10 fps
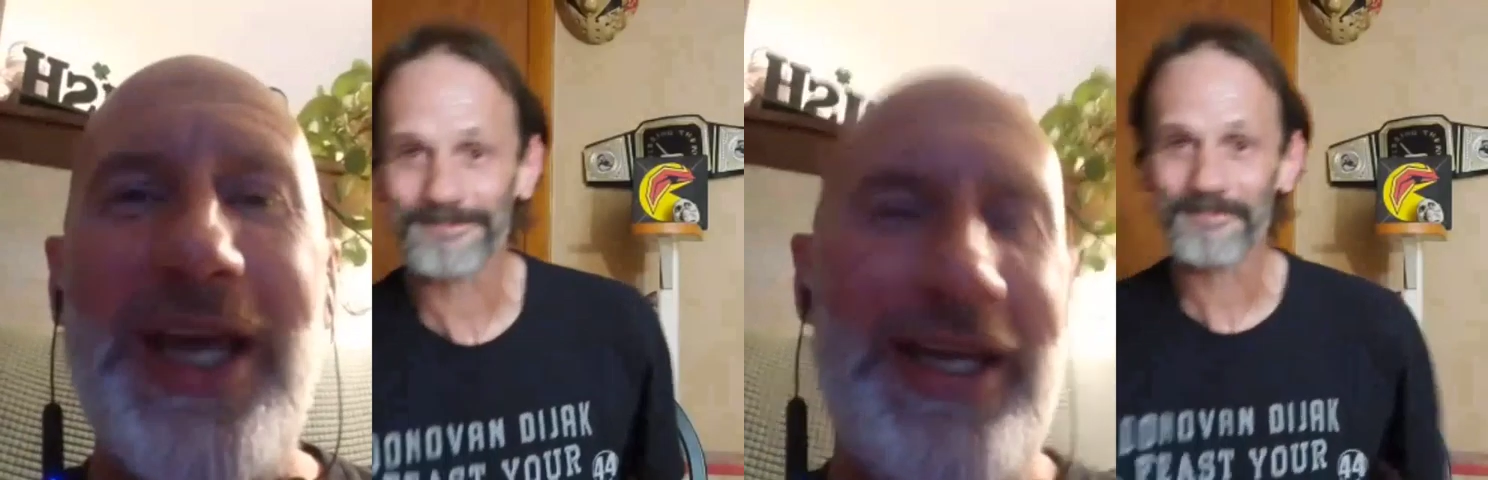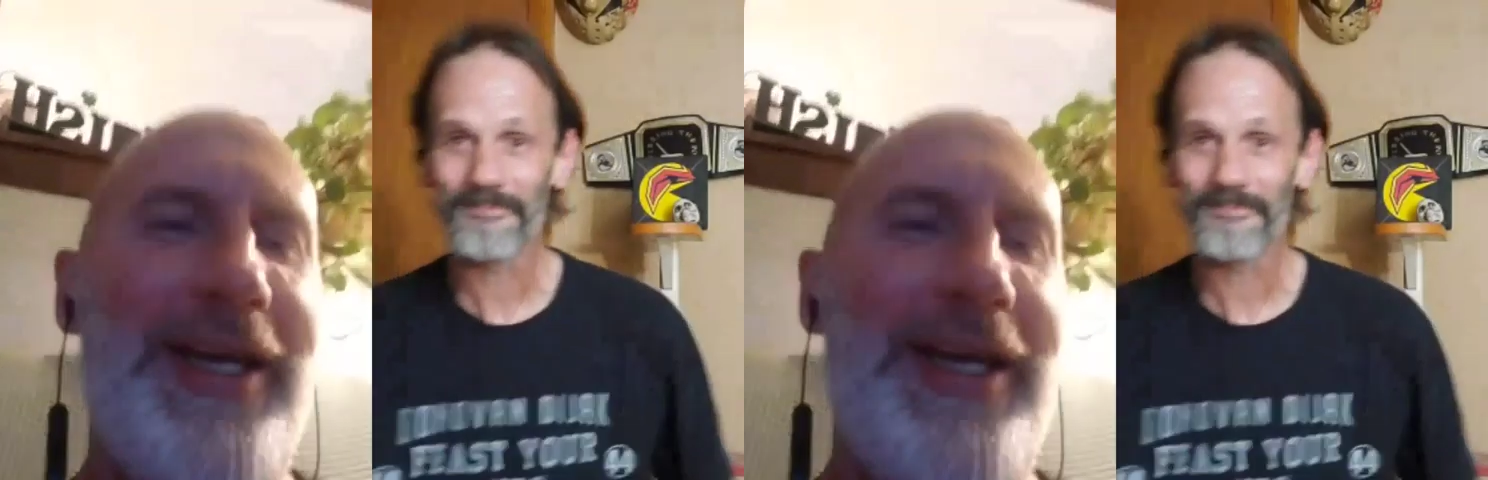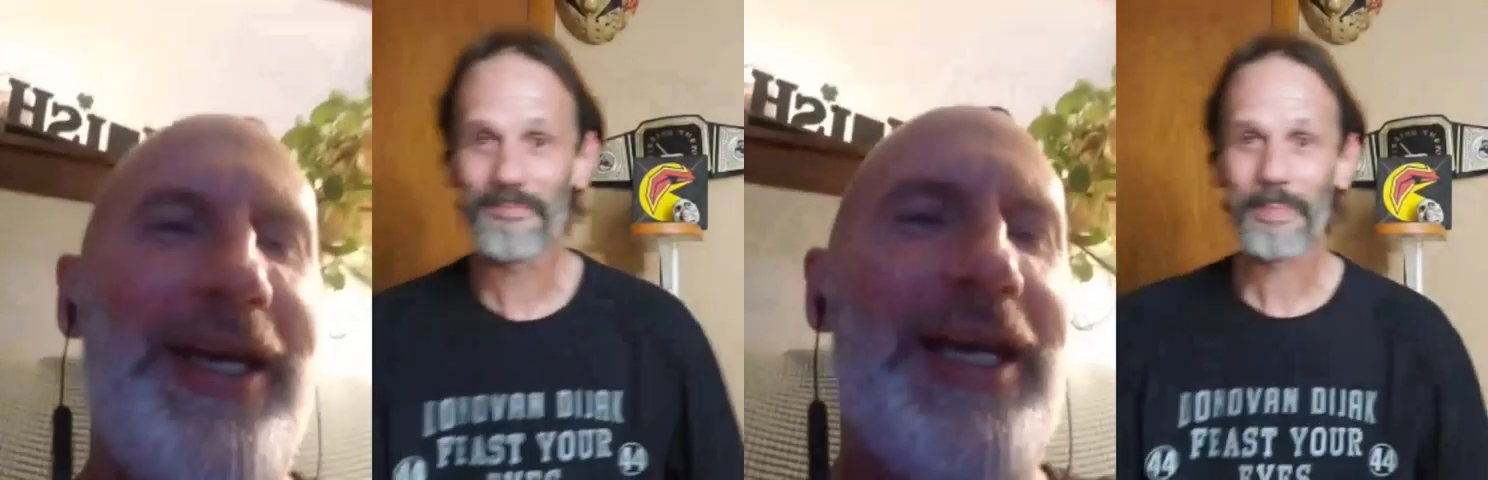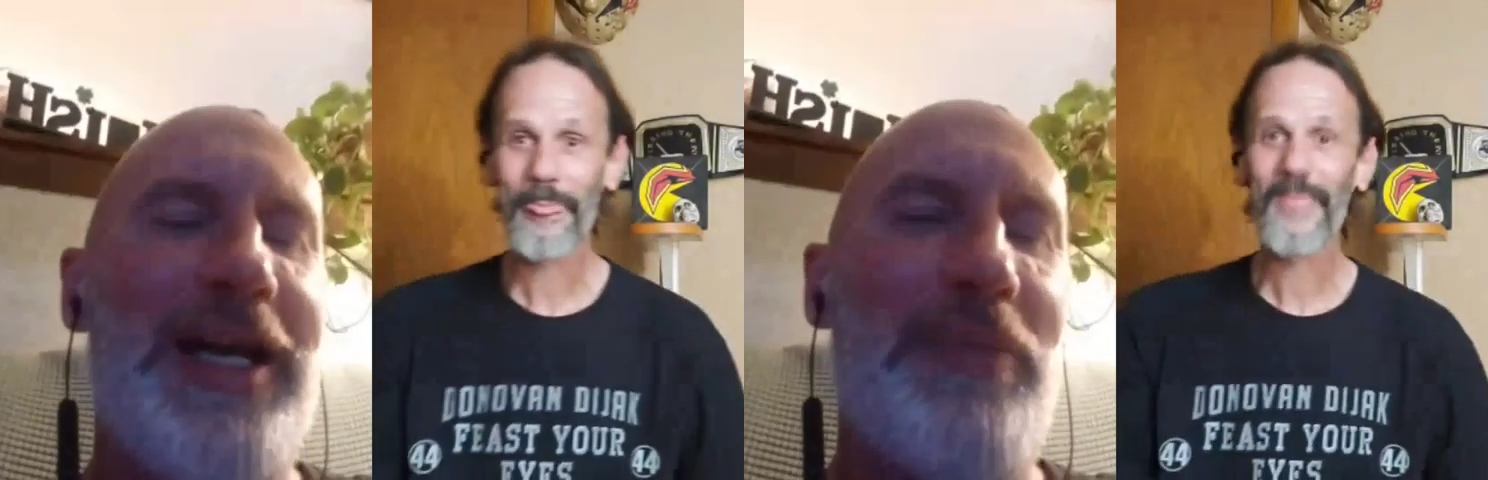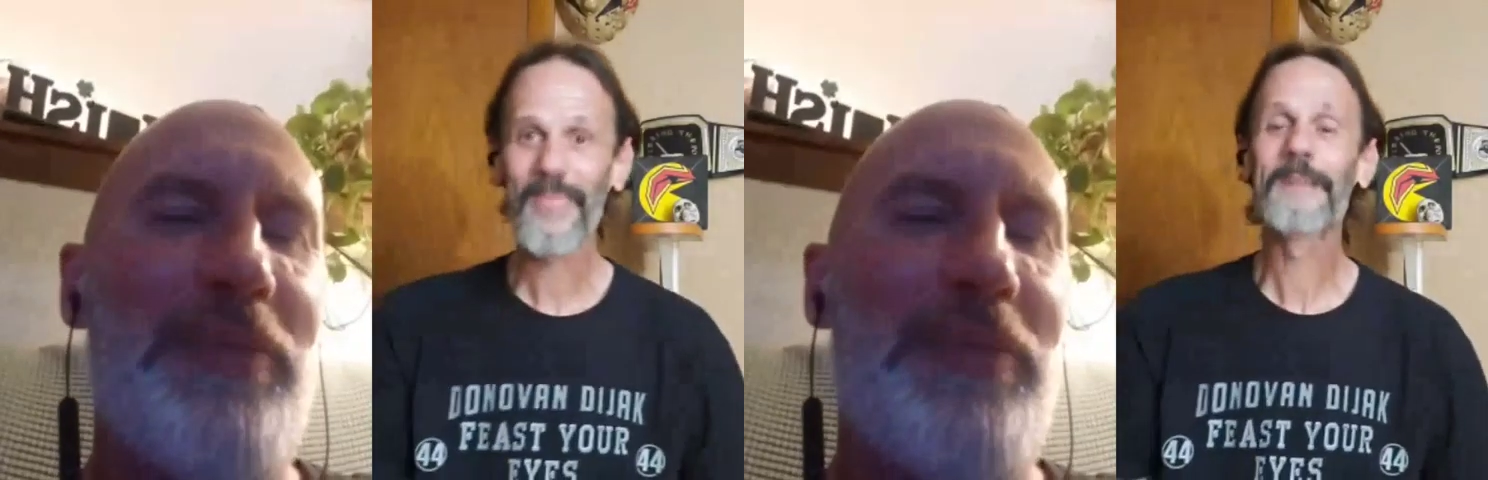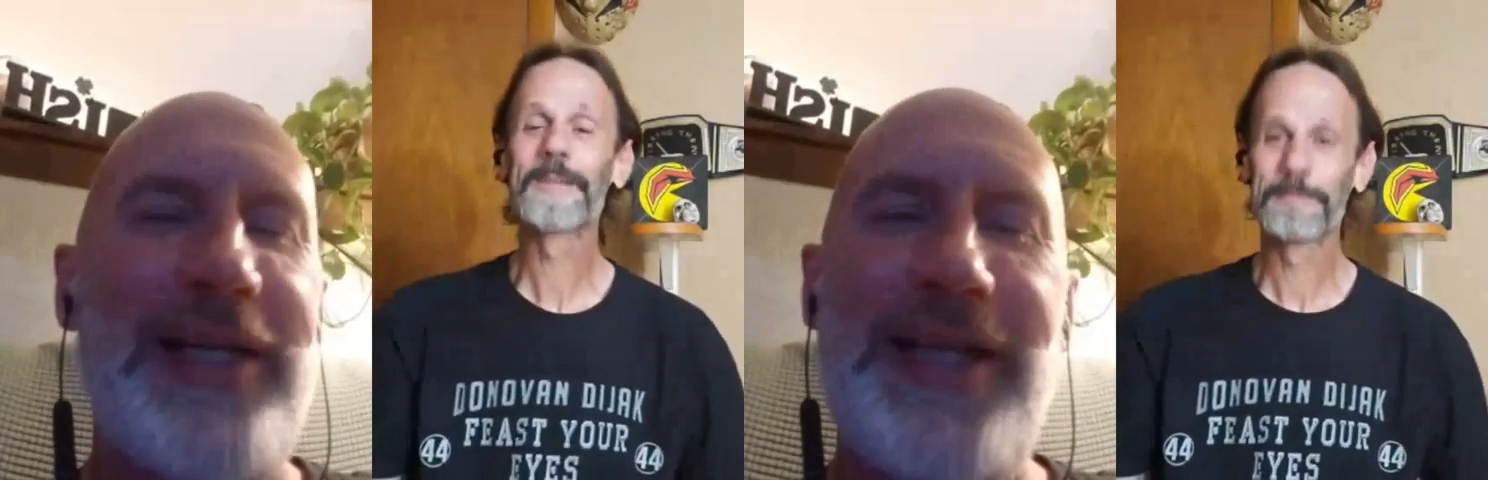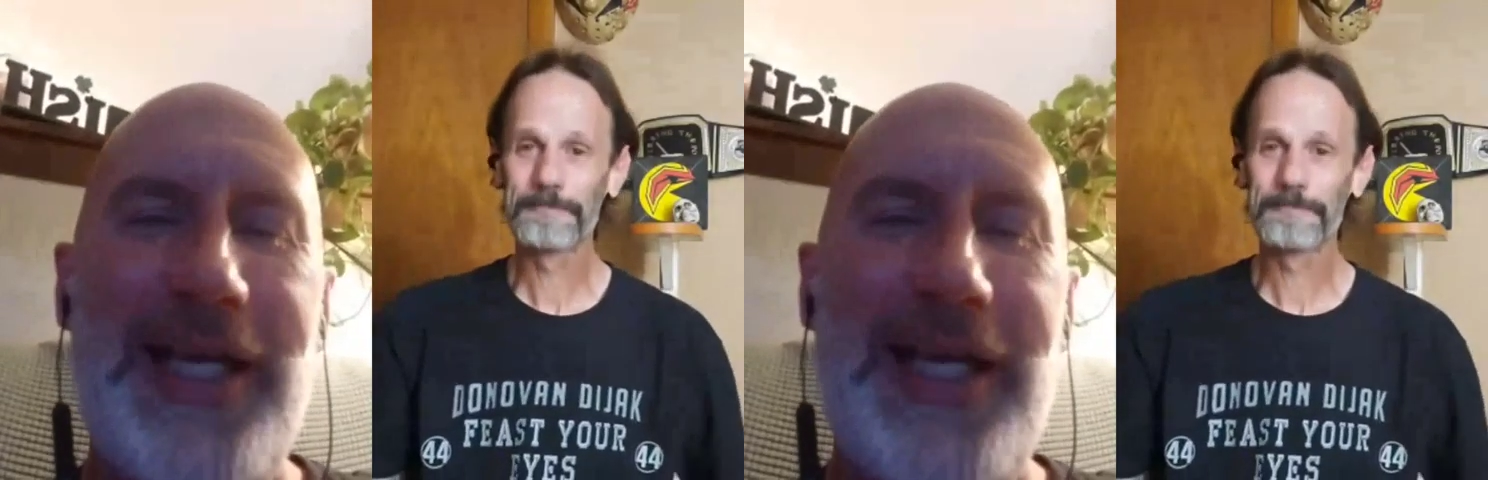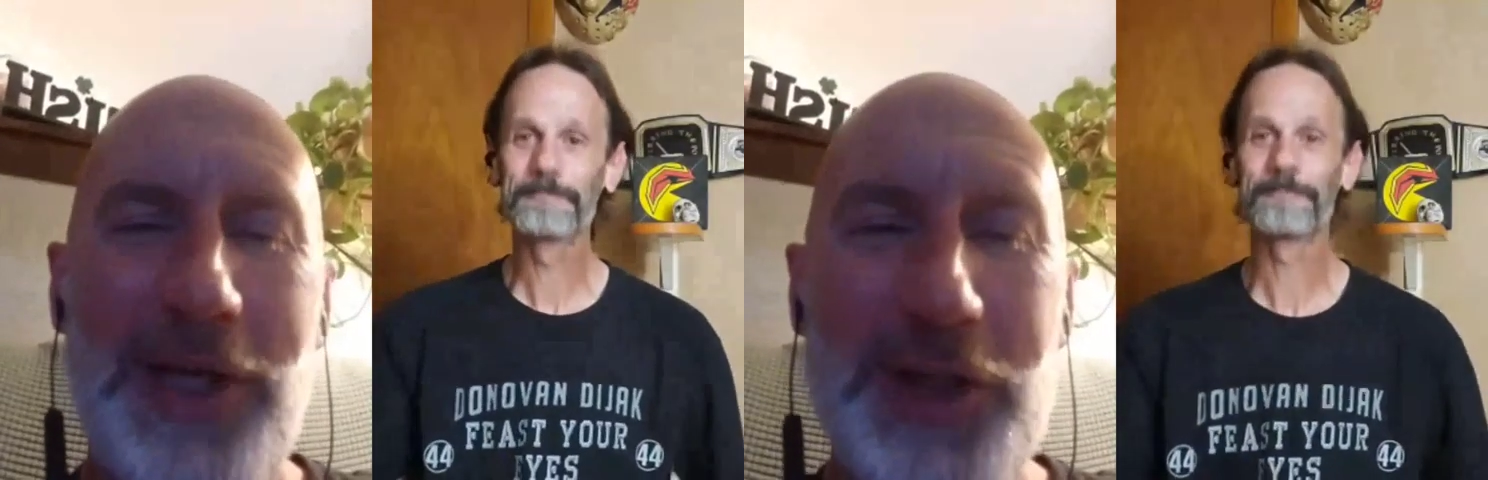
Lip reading: way by taking